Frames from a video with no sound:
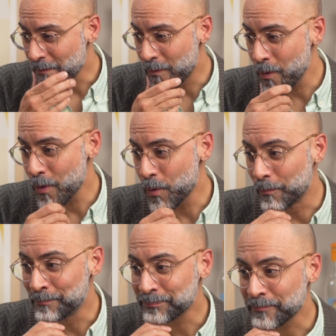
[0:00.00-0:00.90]
Whew.
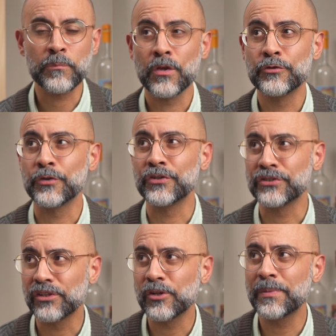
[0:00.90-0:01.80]
So there's a
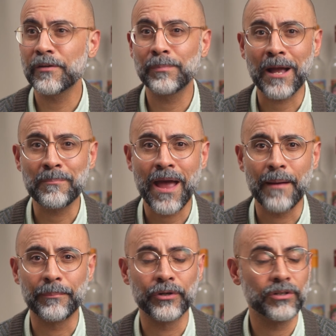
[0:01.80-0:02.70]
little bit of black
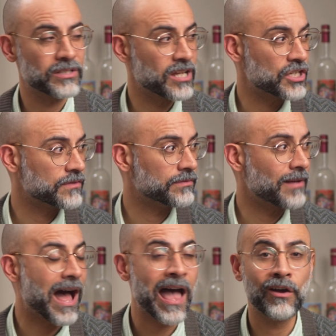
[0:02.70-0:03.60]
pepper, a touch of
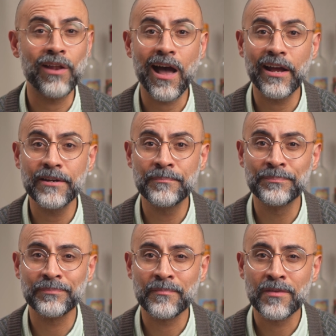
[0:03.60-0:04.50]
iodine,
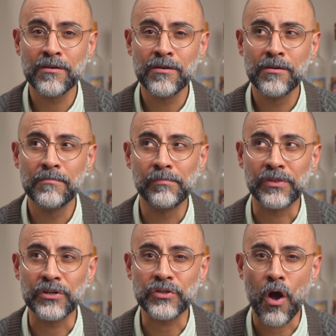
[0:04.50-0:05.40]
but
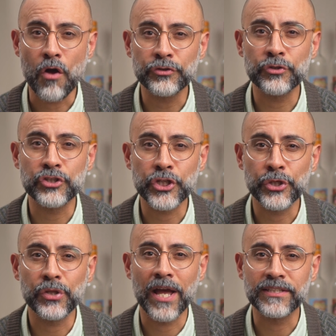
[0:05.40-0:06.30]
there's also
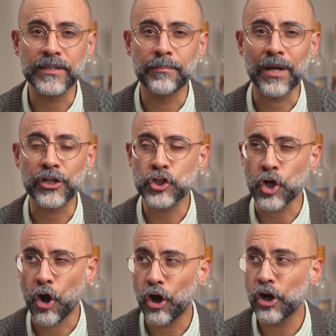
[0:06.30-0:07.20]
still like some like
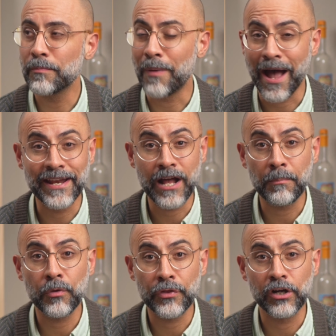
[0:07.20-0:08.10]
charred
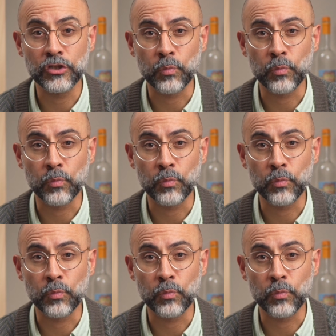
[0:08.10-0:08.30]
pineapple there as